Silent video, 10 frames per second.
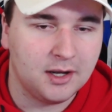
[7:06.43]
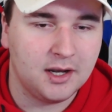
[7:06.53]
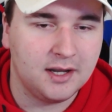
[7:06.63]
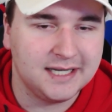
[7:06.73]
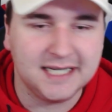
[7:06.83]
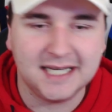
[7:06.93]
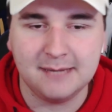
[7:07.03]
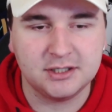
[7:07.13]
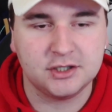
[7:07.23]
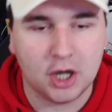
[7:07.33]
And then he came
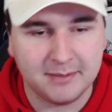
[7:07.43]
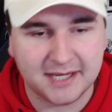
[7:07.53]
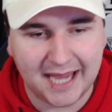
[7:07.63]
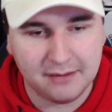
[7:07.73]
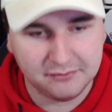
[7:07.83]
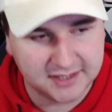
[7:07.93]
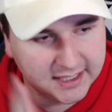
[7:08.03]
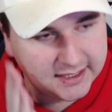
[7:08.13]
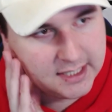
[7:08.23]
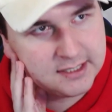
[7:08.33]
to Derby
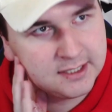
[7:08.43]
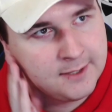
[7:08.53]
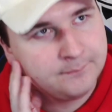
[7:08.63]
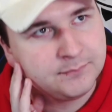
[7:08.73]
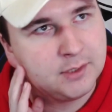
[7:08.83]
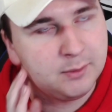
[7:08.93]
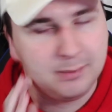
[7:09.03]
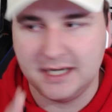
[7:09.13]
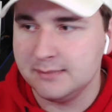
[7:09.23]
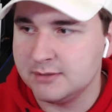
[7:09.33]
County, and we
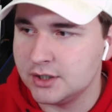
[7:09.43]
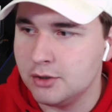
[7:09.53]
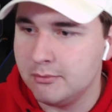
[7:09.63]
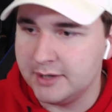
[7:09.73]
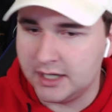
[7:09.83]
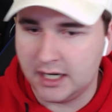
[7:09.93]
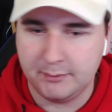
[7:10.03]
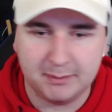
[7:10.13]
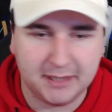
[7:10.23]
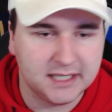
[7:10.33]
played him as a number 9,
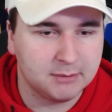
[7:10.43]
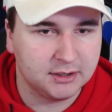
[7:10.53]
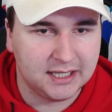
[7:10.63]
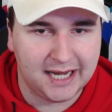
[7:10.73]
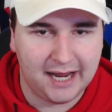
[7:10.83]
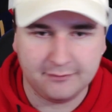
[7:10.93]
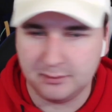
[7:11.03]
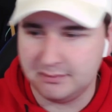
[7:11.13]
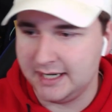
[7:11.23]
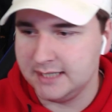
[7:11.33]
we played him on the left,
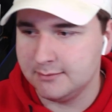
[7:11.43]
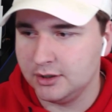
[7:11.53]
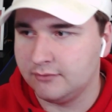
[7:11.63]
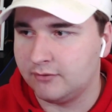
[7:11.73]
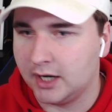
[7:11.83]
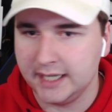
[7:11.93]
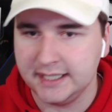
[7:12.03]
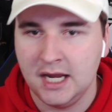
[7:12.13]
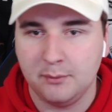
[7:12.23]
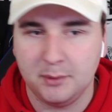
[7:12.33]
we played him on the right,
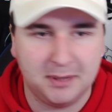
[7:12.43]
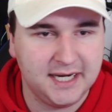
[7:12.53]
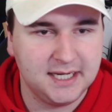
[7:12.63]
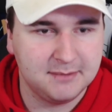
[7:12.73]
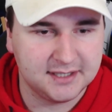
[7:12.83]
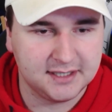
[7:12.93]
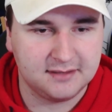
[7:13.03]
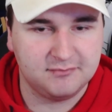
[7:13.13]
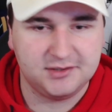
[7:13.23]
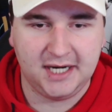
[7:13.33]
we played him as a
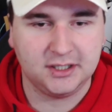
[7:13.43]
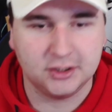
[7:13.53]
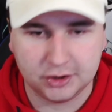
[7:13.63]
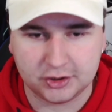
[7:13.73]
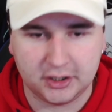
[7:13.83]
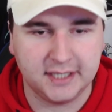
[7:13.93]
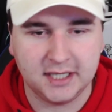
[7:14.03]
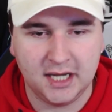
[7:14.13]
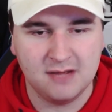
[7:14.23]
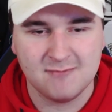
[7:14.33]
second striker.